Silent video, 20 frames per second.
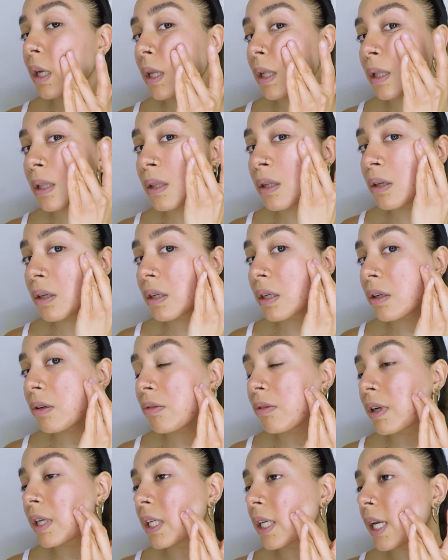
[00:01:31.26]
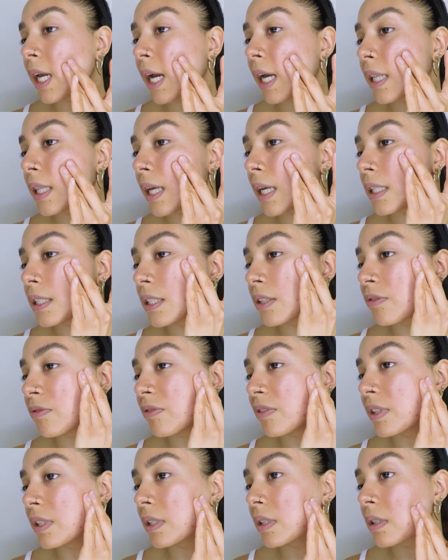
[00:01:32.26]
look already at that
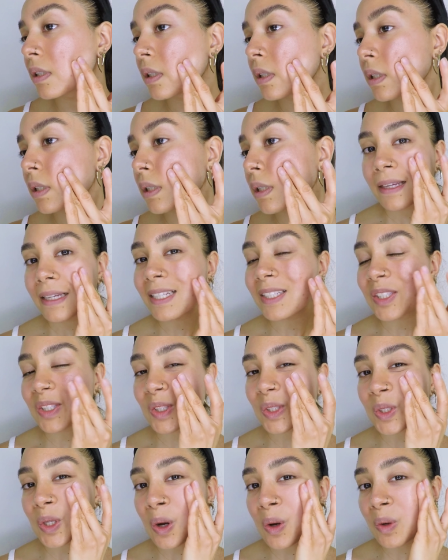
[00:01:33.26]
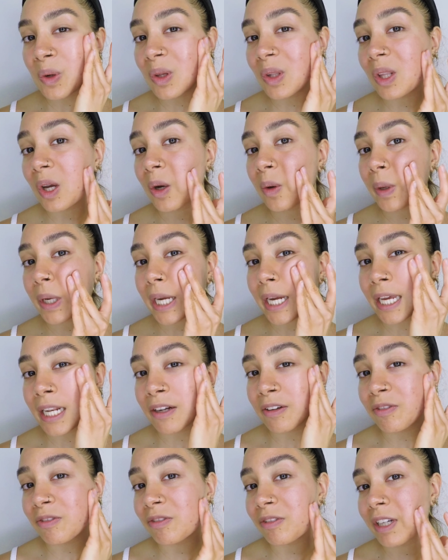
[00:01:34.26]
difference. It's so glowy and it
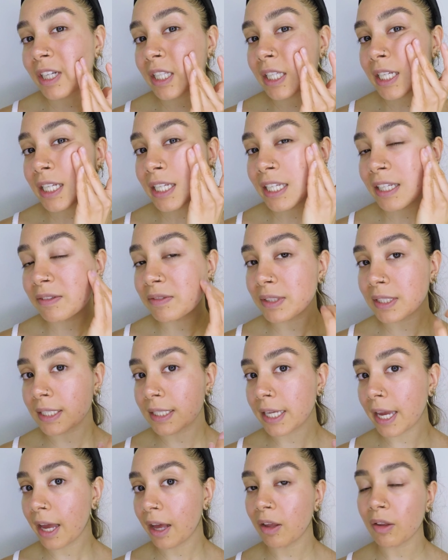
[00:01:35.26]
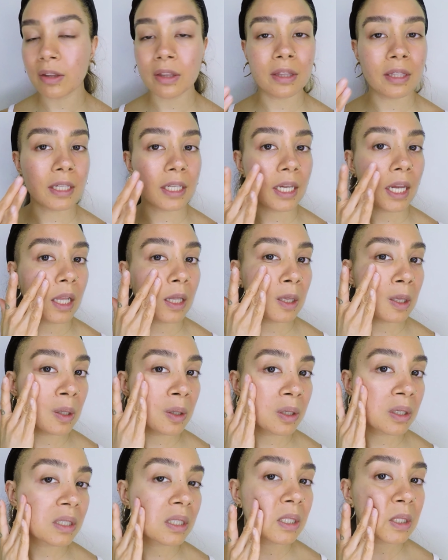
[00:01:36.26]
really gives this healthy
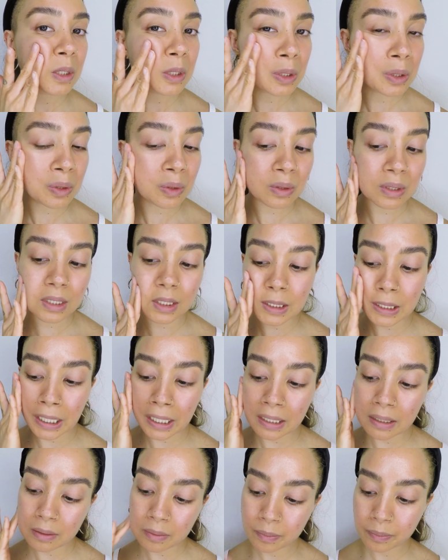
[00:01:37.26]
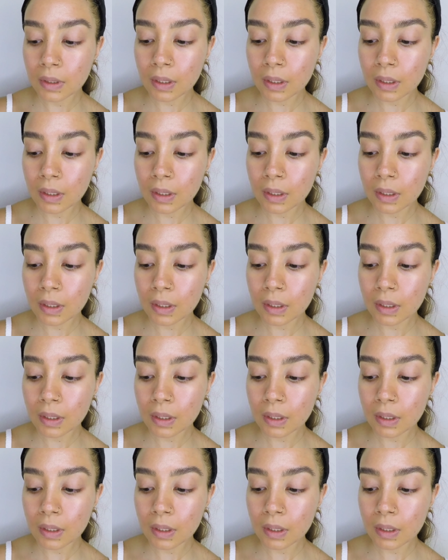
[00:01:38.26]
look to the skin.